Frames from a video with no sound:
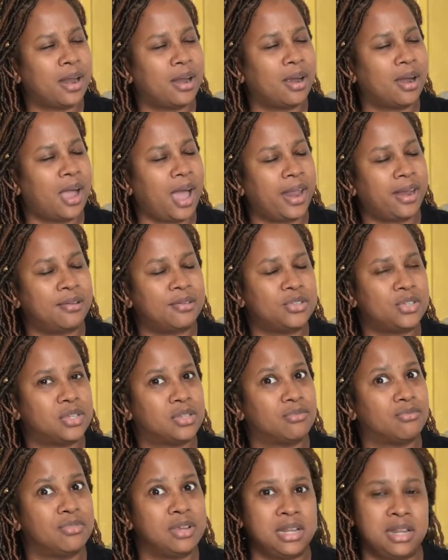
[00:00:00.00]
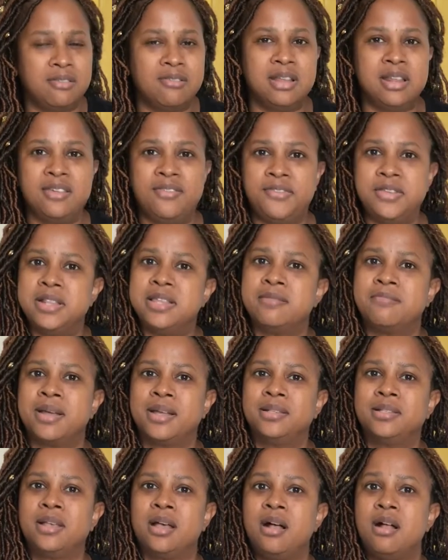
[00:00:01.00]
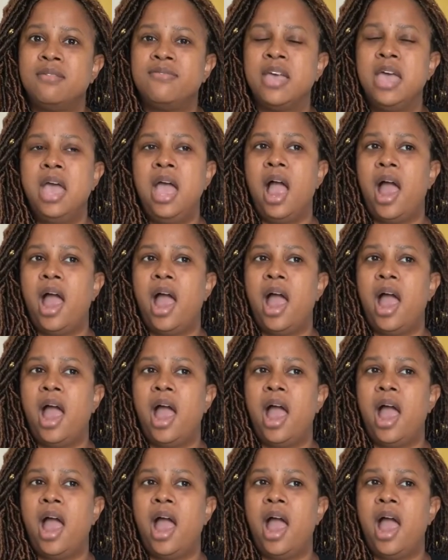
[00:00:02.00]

and I was just really, really feeling myself.